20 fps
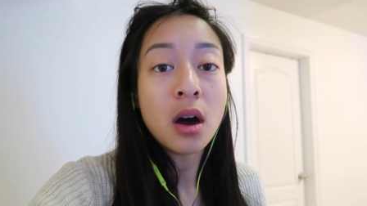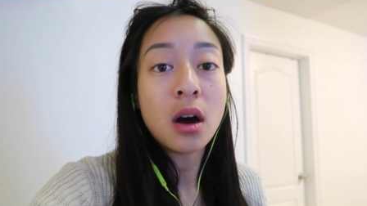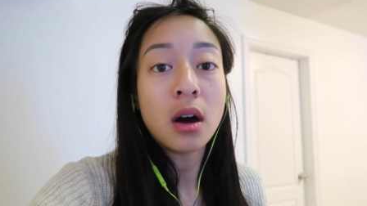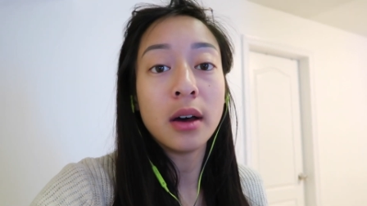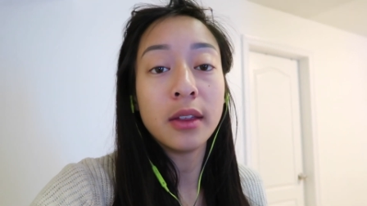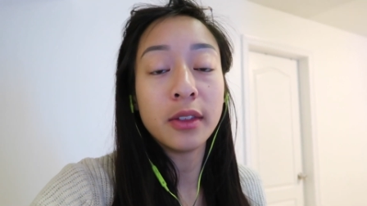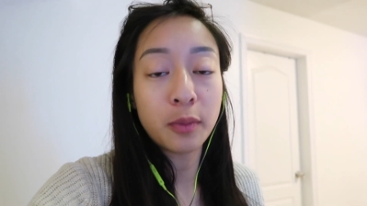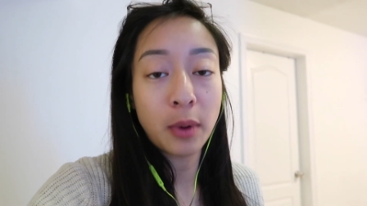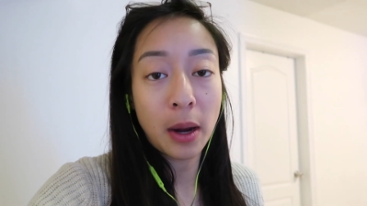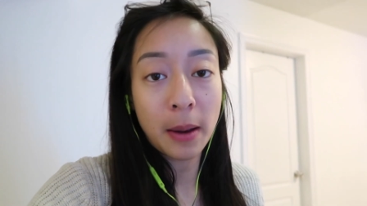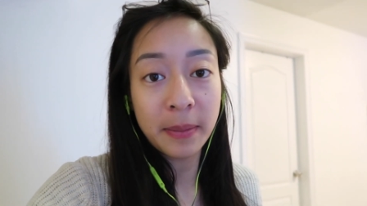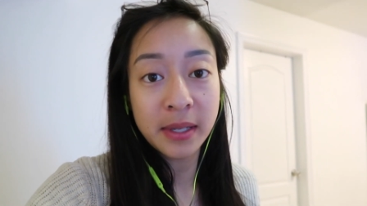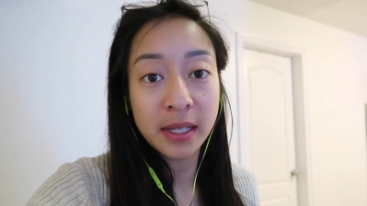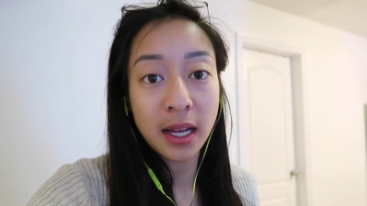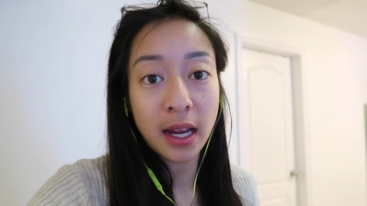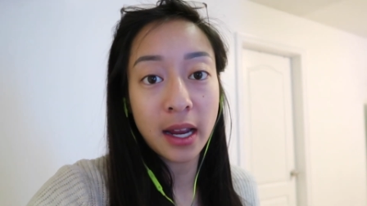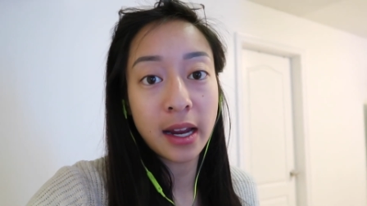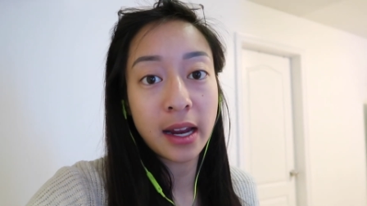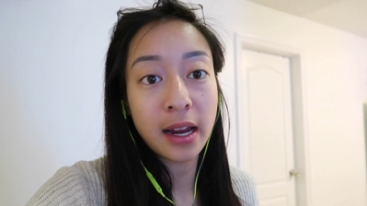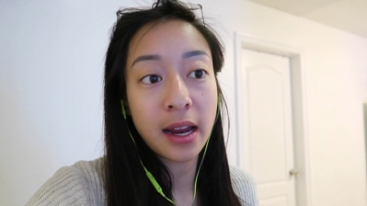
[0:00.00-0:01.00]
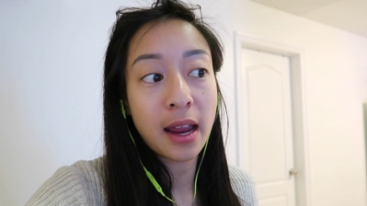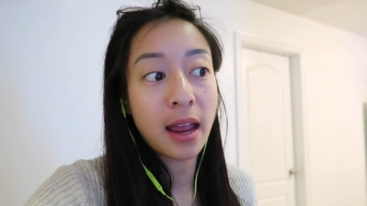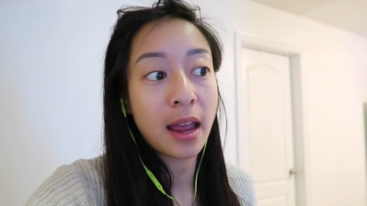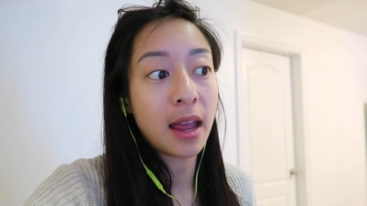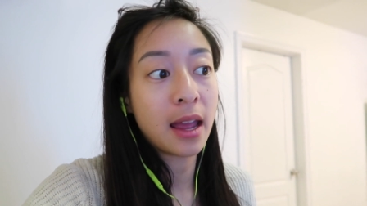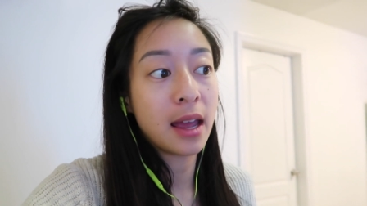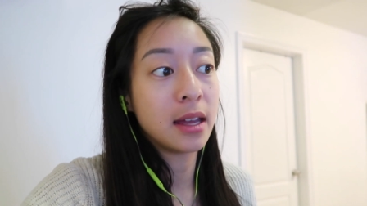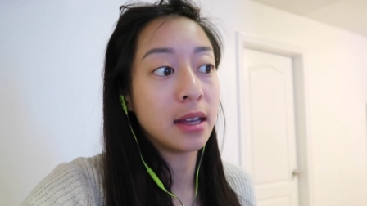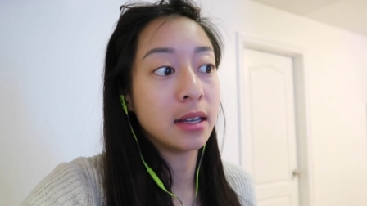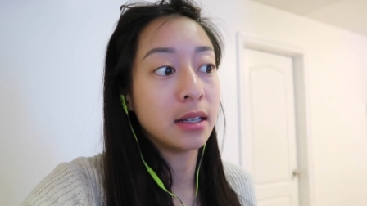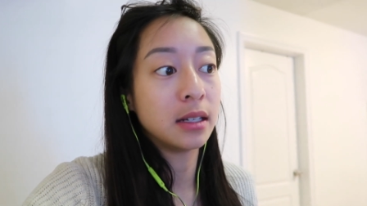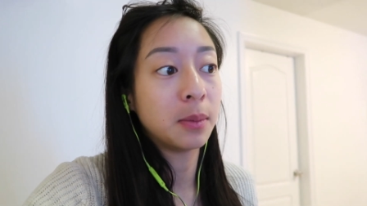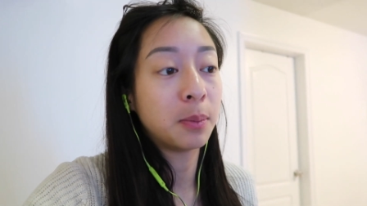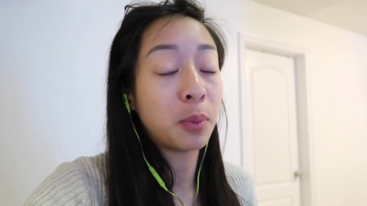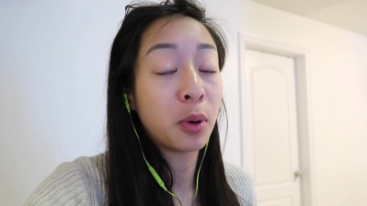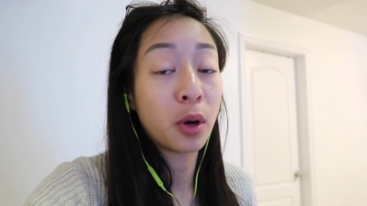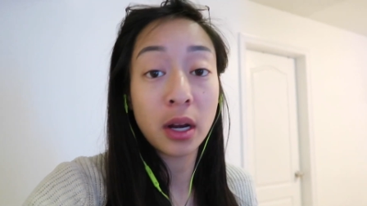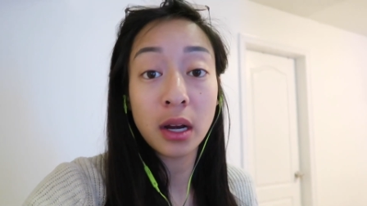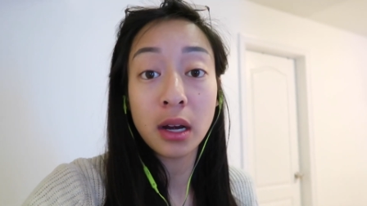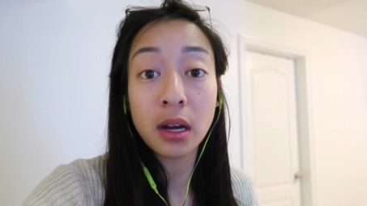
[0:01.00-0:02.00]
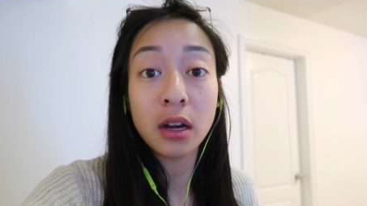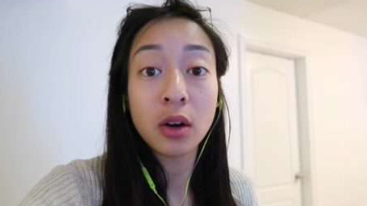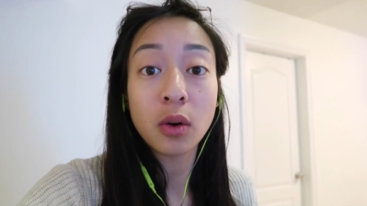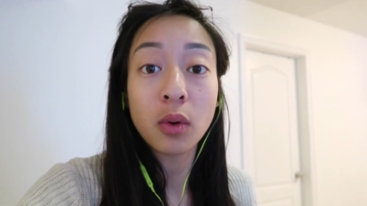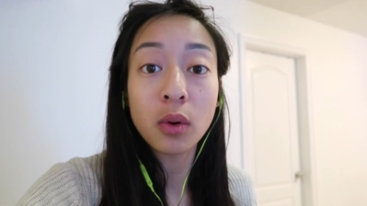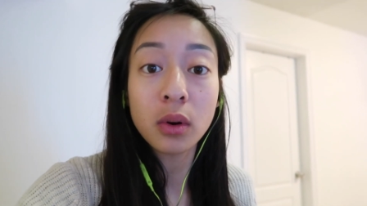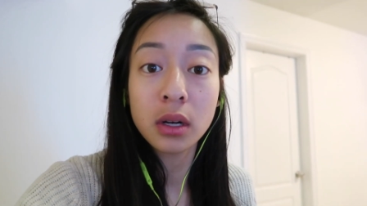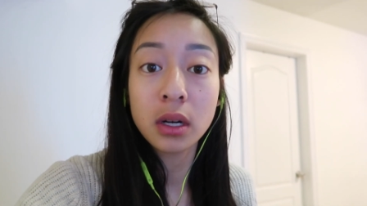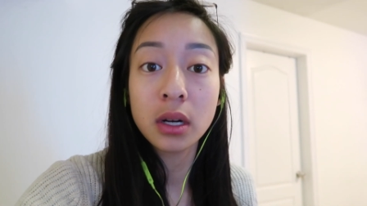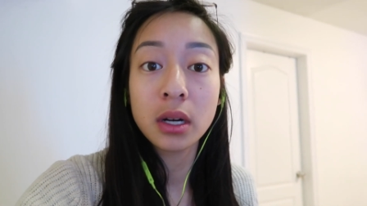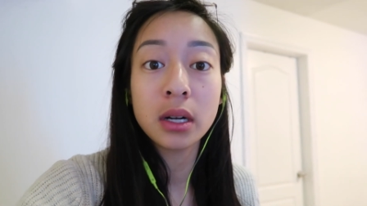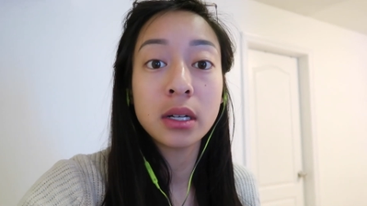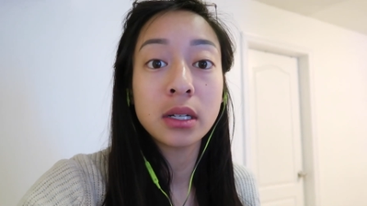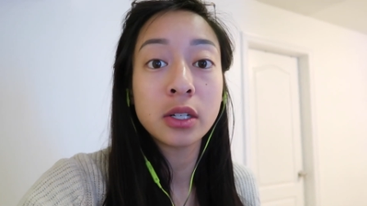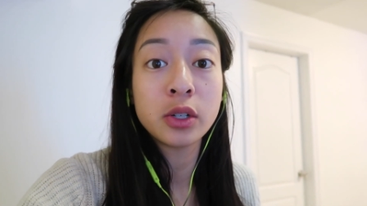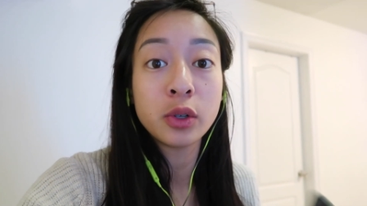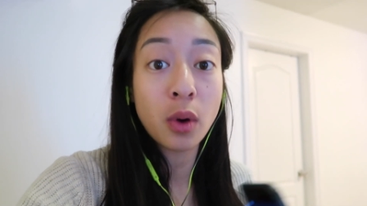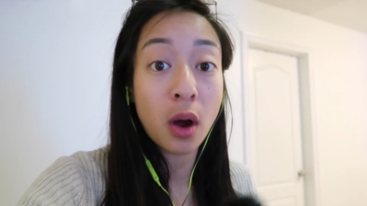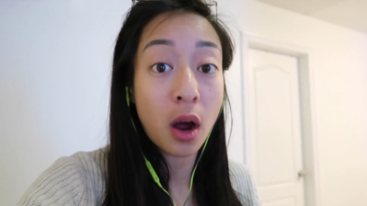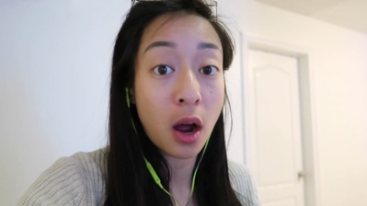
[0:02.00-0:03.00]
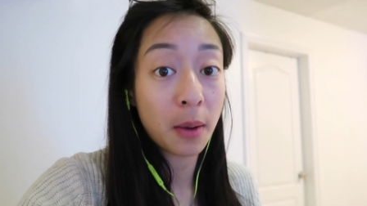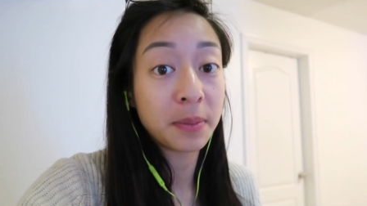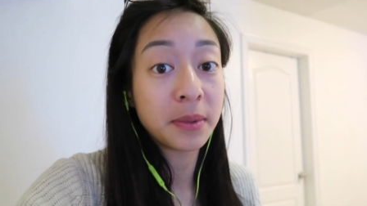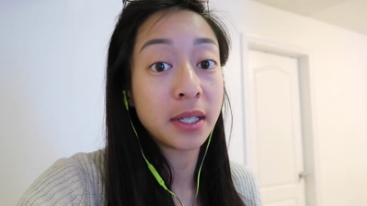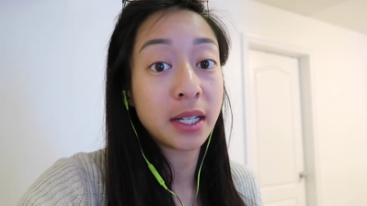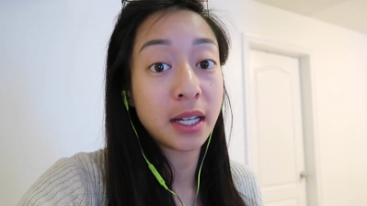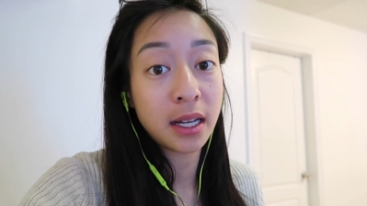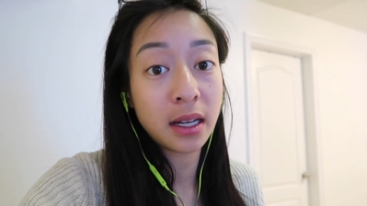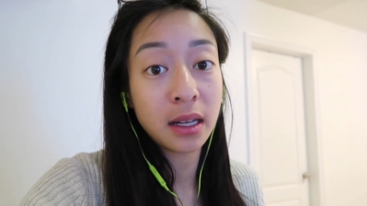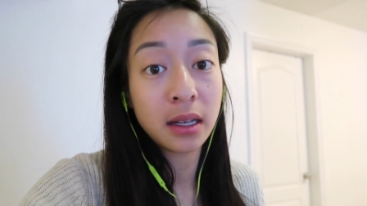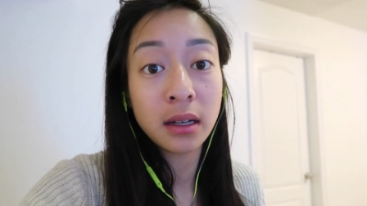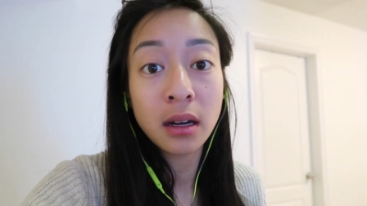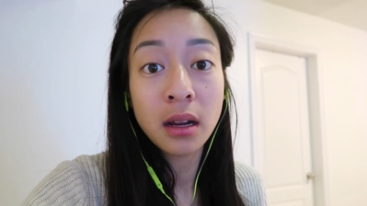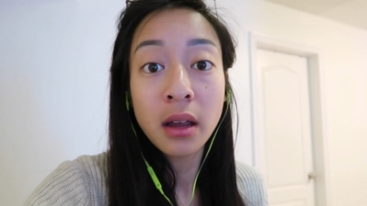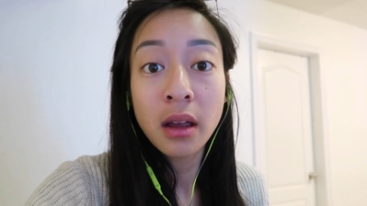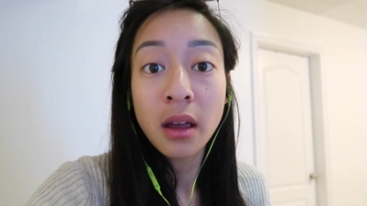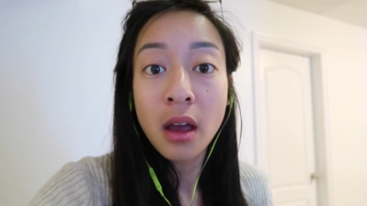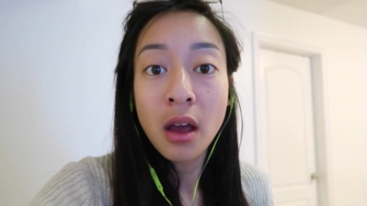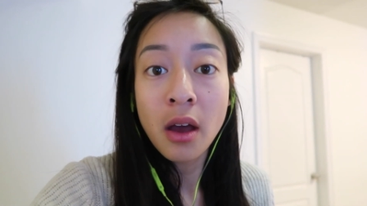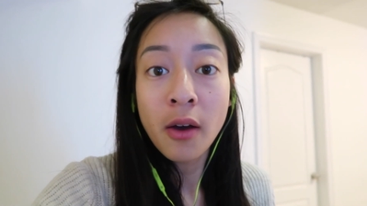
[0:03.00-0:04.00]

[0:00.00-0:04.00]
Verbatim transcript: on their website and put in an order to opt in